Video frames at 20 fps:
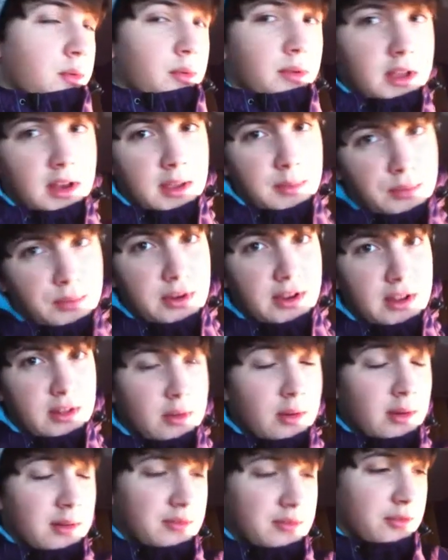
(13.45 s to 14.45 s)
We're getting pretty
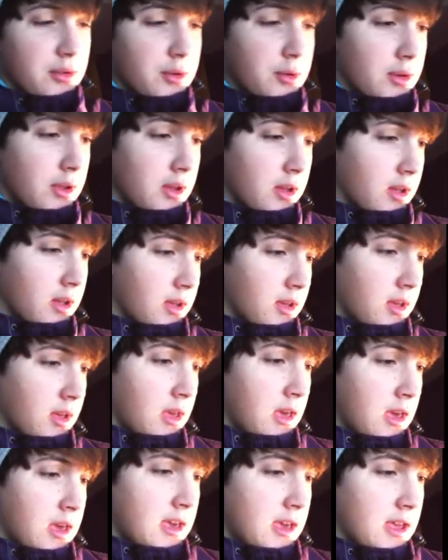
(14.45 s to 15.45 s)
low on food
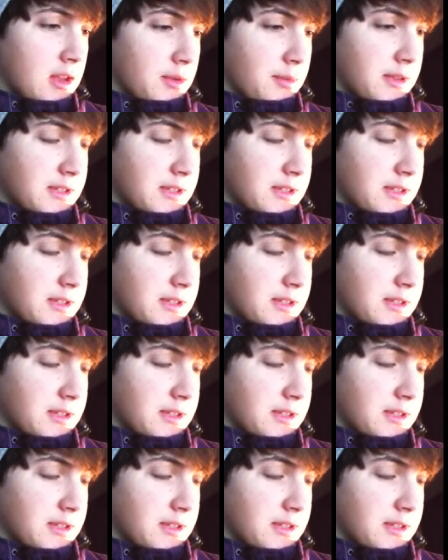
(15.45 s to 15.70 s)
and